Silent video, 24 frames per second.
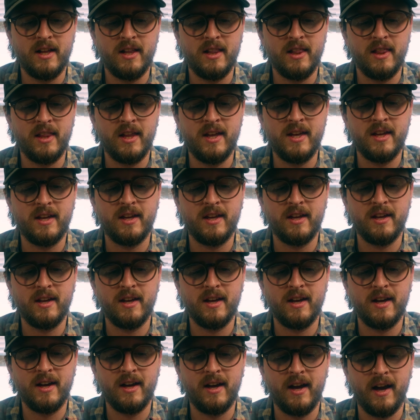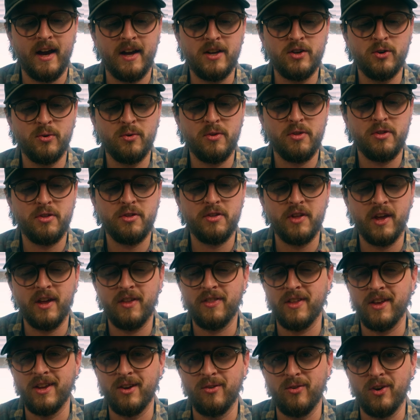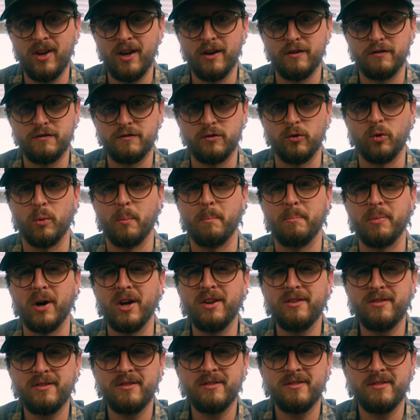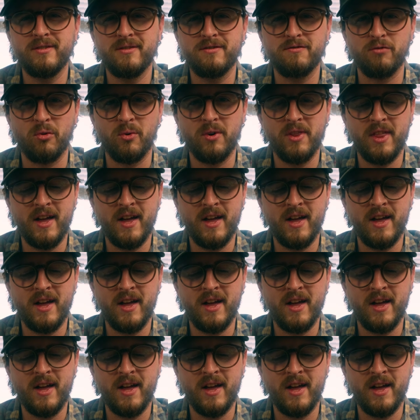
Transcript: like I don't think that you need a full button for